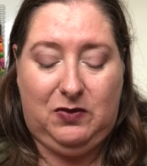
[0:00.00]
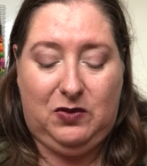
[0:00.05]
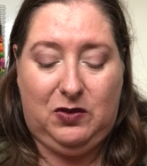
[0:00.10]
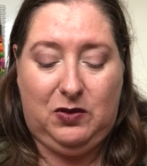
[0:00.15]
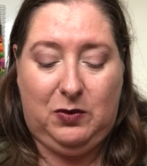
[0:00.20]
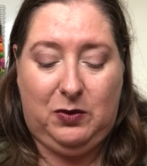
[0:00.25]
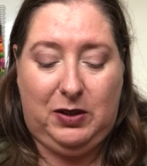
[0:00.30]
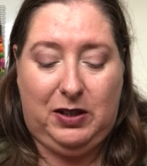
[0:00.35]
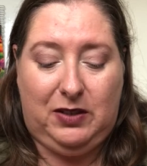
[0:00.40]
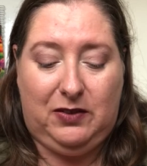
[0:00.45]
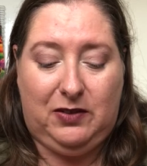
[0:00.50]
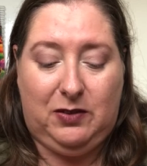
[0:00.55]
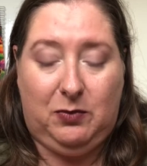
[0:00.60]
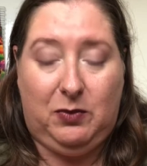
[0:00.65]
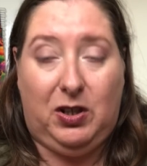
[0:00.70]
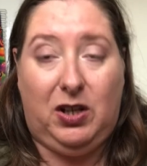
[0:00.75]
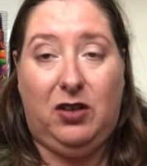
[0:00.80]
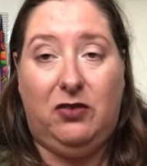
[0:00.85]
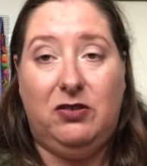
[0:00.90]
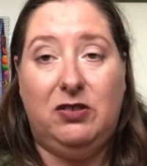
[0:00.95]
doing some
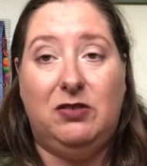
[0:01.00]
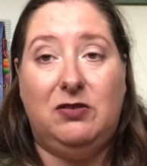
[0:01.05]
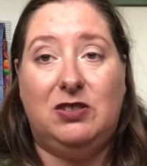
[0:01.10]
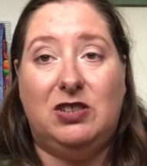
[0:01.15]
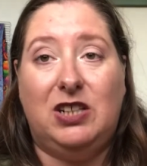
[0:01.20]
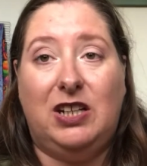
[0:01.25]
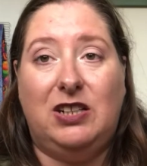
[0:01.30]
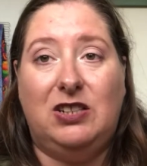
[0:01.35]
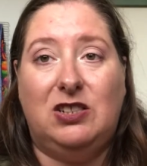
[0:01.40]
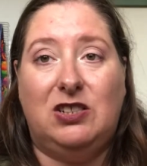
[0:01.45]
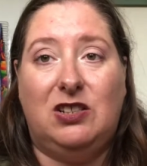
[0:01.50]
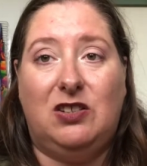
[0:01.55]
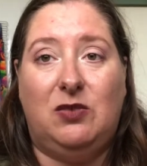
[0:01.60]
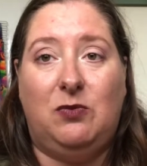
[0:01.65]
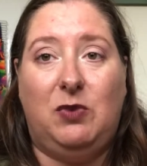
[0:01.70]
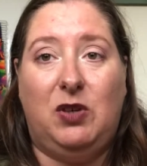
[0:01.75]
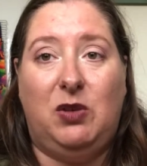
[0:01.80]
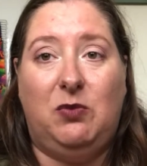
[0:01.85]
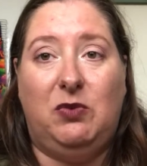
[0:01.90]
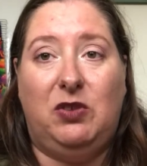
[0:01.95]
current changes at the
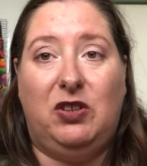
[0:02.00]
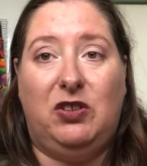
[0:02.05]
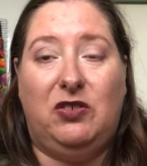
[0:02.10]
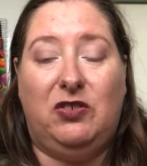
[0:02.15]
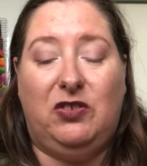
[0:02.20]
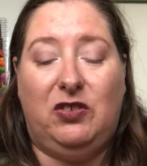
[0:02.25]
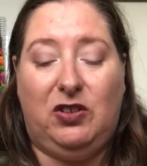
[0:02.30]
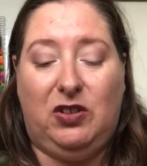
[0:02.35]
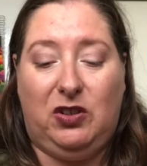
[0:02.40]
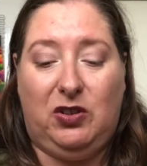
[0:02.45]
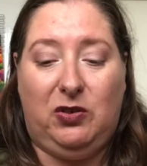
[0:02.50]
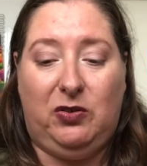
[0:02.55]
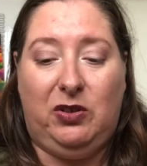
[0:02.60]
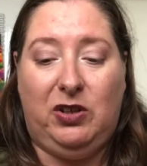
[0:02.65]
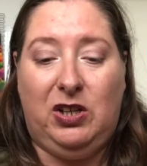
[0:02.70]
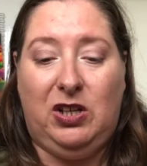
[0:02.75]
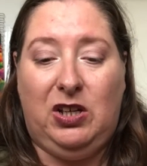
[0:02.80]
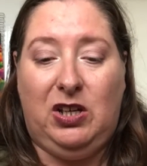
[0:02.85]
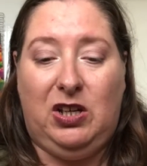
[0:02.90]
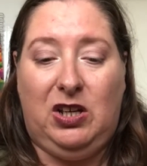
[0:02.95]
moment, so
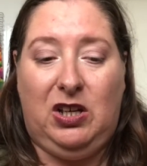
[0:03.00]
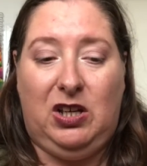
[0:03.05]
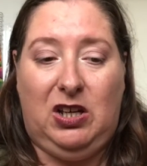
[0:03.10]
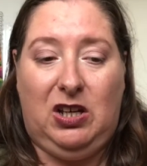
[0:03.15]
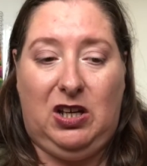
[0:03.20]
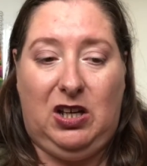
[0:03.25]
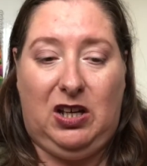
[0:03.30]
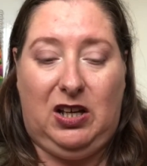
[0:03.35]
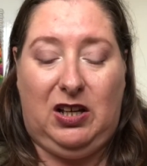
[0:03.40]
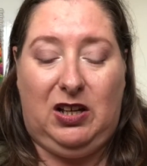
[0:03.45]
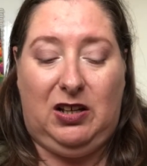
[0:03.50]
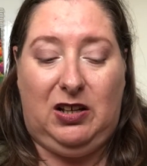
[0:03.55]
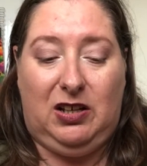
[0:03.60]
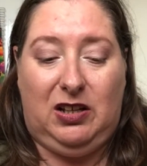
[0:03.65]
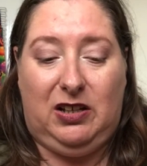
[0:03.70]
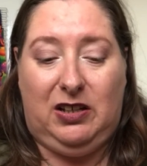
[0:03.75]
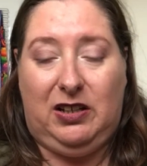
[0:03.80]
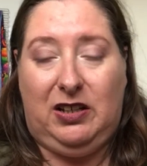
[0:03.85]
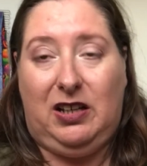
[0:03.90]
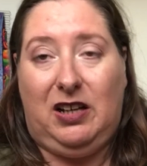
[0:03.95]

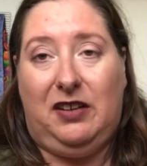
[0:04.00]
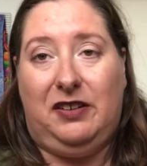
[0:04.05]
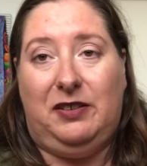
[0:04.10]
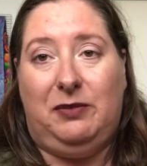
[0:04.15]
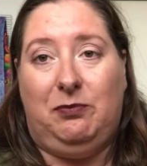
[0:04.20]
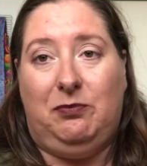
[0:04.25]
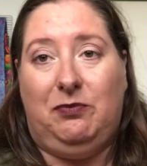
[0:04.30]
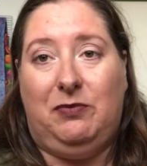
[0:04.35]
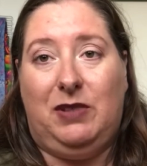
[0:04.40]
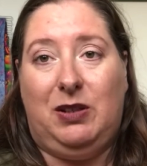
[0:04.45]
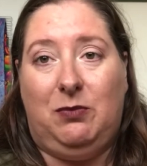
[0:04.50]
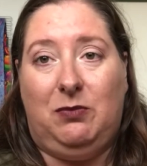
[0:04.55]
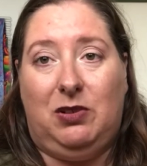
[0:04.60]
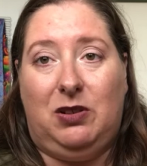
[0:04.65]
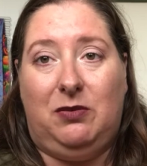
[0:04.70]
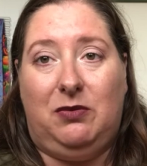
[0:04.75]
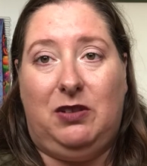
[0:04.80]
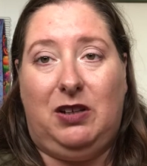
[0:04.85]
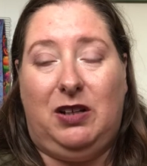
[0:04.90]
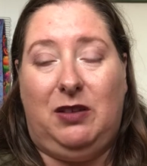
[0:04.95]

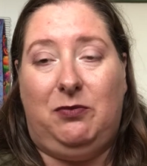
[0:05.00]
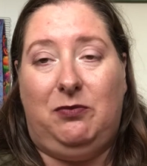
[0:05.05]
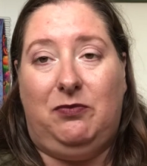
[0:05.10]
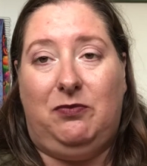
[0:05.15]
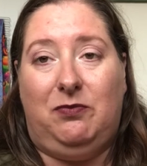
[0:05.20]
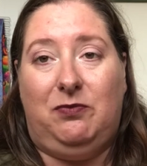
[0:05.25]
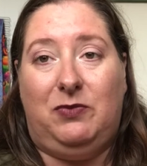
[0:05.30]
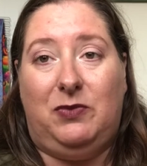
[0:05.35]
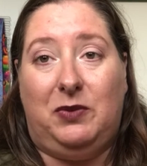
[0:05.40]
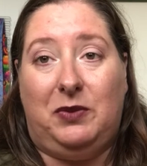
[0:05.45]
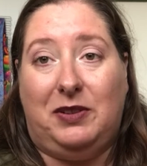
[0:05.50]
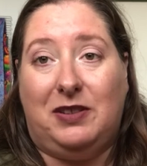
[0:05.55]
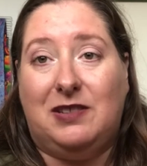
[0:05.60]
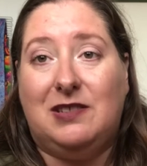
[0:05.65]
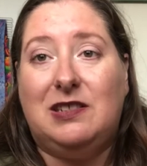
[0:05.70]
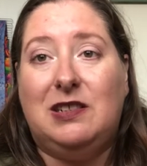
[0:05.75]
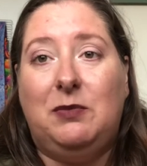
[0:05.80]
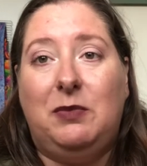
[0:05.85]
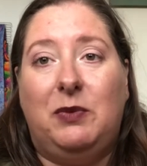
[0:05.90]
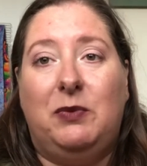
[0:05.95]
I'm doing
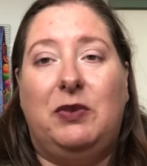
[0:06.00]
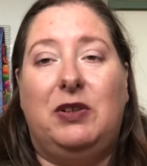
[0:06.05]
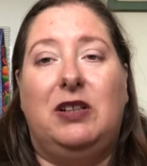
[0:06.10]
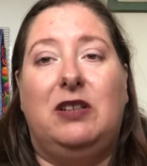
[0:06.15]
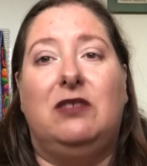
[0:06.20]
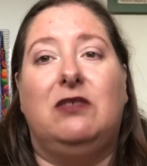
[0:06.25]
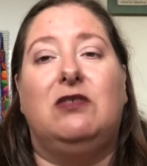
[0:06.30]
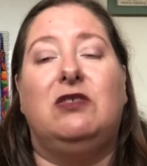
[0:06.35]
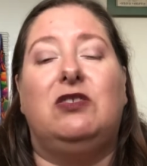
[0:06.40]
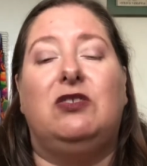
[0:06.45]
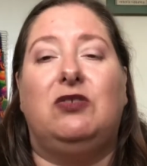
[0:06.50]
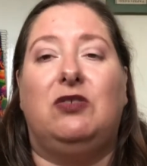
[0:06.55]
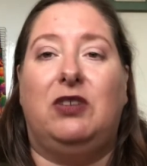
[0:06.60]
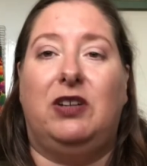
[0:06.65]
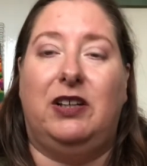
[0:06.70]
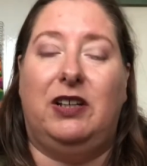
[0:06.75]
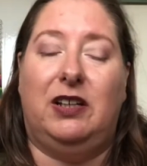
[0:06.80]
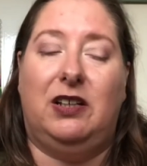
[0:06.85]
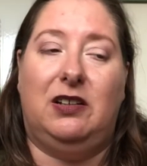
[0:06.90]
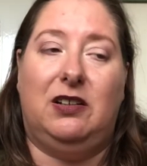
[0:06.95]
Slimming World to
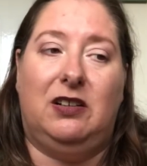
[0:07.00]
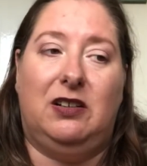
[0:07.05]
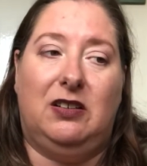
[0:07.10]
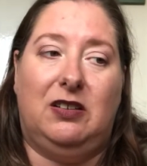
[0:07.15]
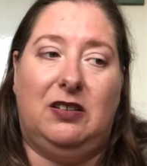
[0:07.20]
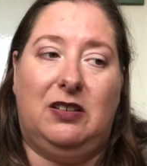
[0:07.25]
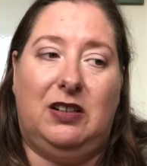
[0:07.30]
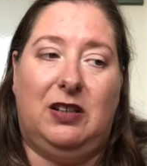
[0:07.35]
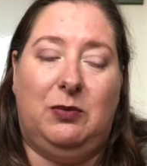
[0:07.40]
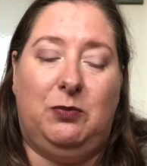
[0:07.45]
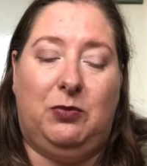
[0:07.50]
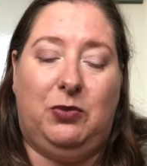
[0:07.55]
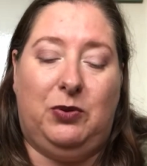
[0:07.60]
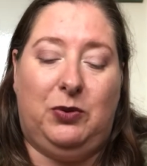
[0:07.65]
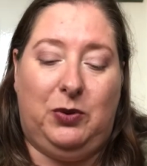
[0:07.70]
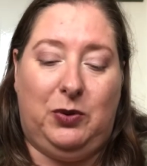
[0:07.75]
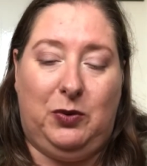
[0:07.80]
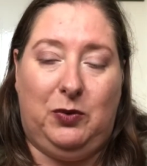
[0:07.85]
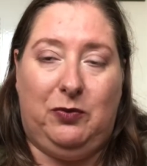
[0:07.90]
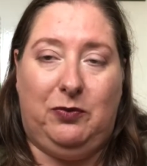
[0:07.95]
try and
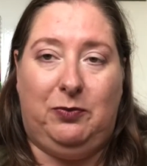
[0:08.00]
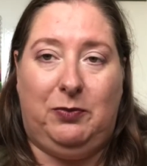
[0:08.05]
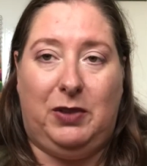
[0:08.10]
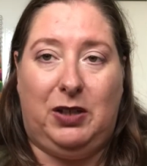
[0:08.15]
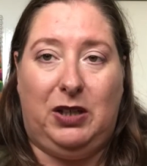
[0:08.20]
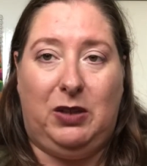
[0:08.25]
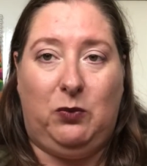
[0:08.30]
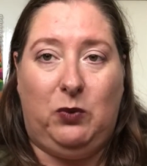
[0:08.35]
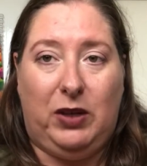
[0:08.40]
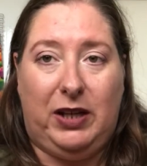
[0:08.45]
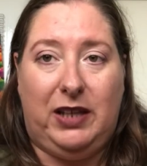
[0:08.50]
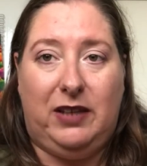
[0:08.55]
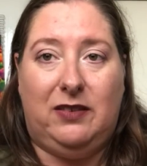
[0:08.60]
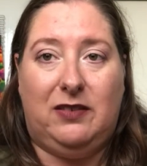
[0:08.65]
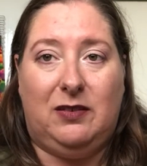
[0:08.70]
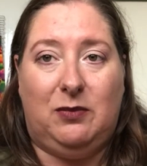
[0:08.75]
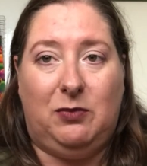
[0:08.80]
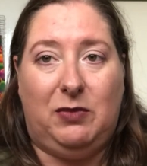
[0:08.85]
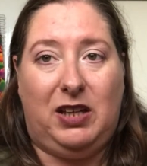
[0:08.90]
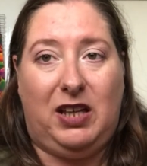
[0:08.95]
improve my weight
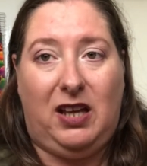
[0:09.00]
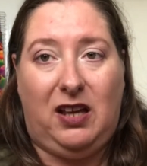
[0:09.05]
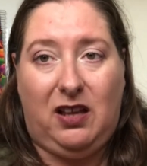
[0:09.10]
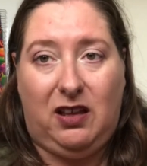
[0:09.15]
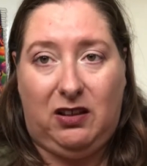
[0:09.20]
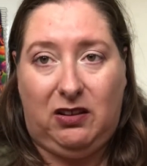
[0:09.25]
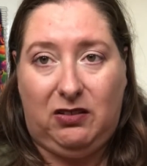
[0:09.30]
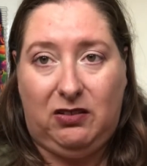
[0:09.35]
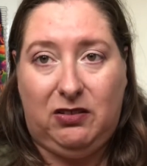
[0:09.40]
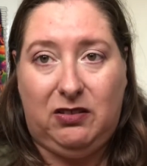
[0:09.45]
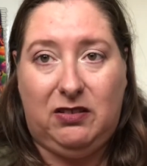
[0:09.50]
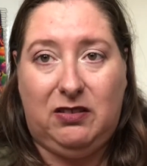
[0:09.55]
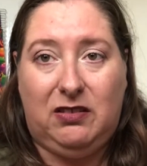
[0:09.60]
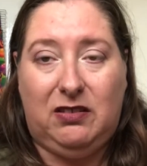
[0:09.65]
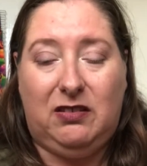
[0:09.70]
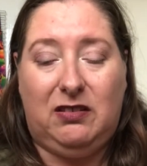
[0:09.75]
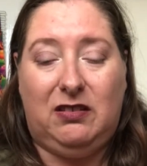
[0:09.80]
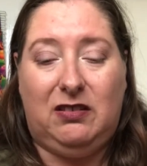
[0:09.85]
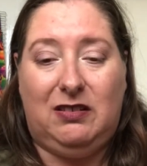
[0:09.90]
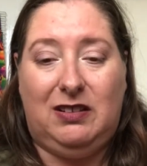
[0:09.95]
and my
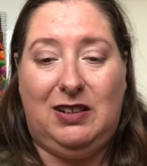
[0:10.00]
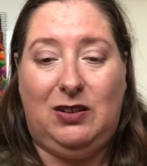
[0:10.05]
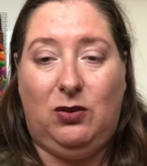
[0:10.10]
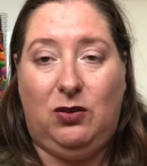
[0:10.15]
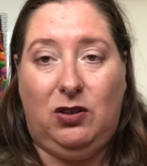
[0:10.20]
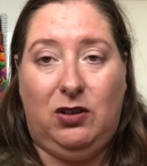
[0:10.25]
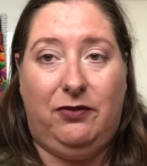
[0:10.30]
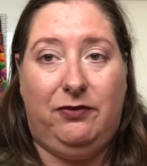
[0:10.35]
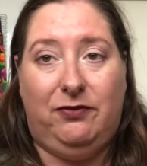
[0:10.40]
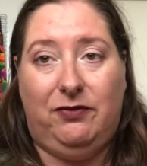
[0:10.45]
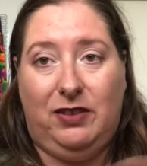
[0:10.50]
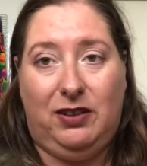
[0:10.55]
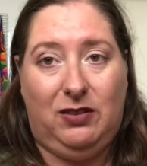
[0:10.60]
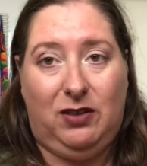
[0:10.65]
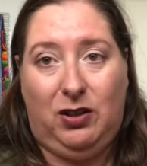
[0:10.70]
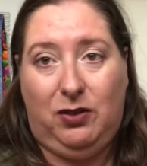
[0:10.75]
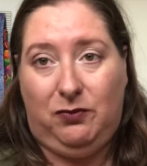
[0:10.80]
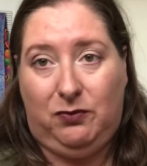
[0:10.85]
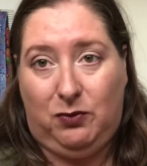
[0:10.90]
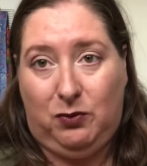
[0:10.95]
health
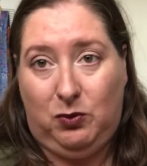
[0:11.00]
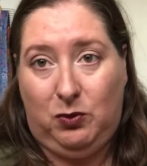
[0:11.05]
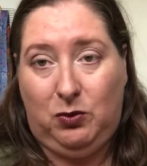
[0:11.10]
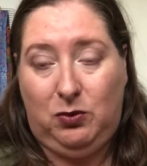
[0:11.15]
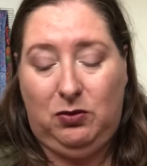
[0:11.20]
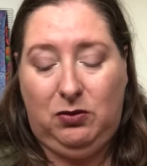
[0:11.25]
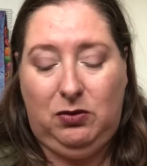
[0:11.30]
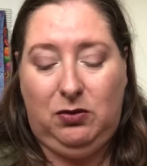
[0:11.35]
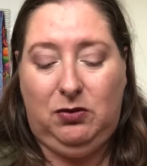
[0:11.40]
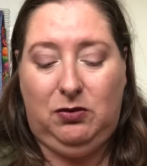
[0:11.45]
overall,